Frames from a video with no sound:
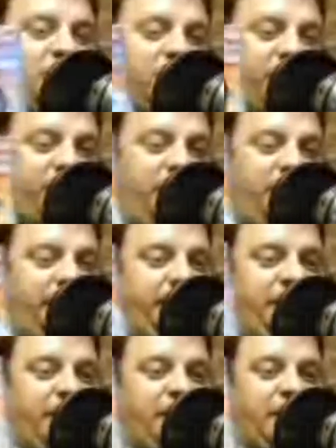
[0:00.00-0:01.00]
the front?
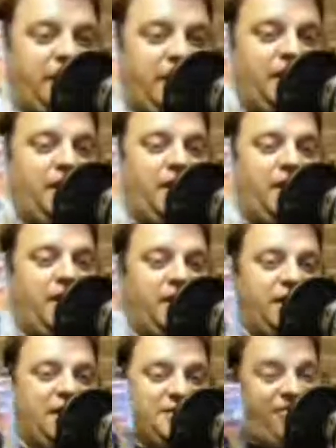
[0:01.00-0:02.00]
He
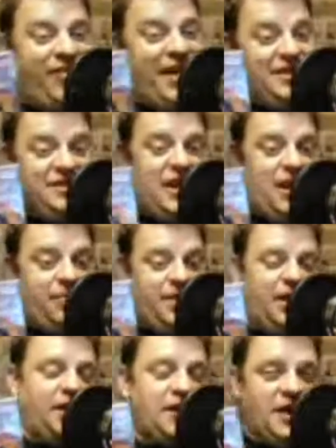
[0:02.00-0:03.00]
has a flat top
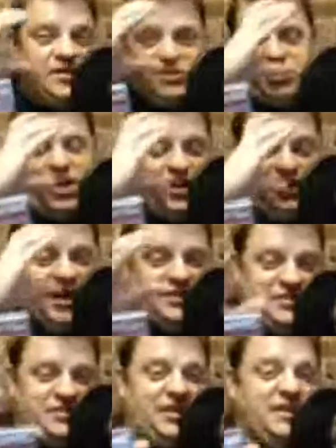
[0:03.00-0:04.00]
and he has
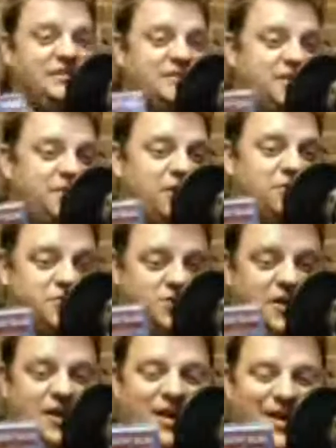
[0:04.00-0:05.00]
sunglasses and he is the
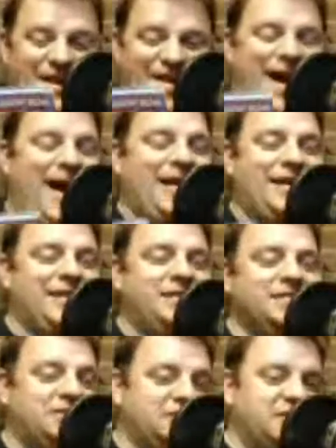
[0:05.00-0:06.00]
most
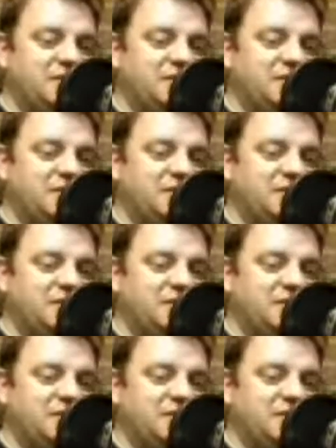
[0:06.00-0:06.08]
90s